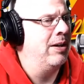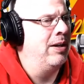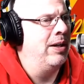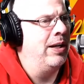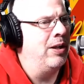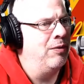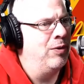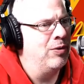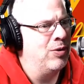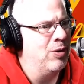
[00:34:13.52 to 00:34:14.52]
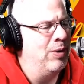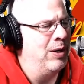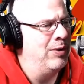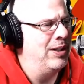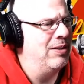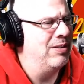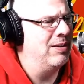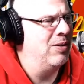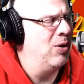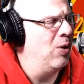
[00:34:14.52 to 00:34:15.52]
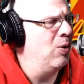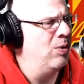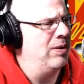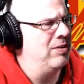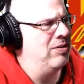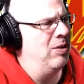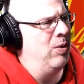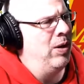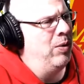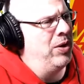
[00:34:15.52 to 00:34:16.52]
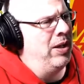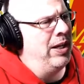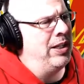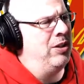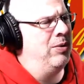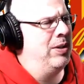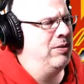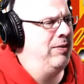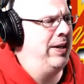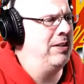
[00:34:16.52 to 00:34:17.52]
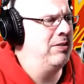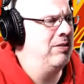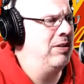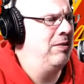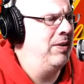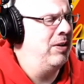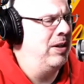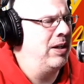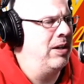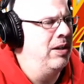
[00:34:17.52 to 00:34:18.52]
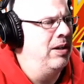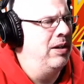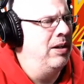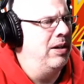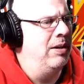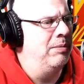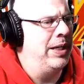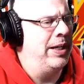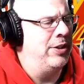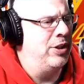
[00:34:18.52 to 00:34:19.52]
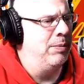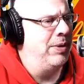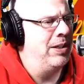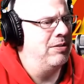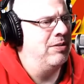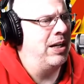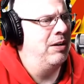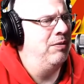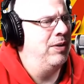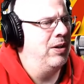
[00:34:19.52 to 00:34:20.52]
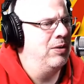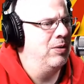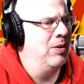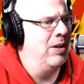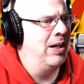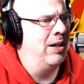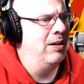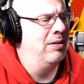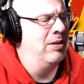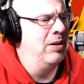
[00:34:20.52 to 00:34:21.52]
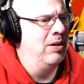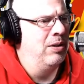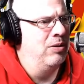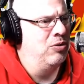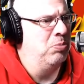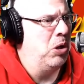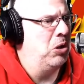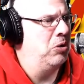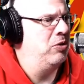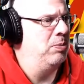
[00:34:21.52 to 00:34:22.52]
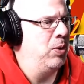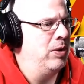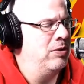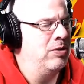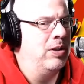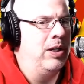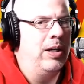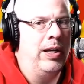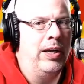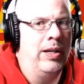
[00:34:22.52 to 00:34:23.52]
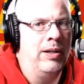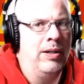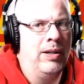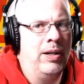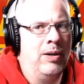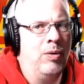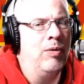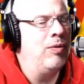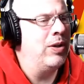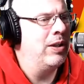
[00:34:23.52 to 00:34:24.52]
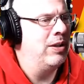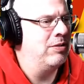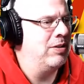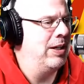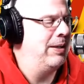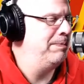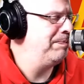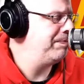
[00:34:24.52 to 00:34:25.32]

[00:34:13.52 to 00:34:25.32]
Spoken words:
Now, the first go-round didn't go and sit well with a lot of U.S. fans, as they felt like the NHL played second fiddle to a lot of smaller sports. And hopefully this time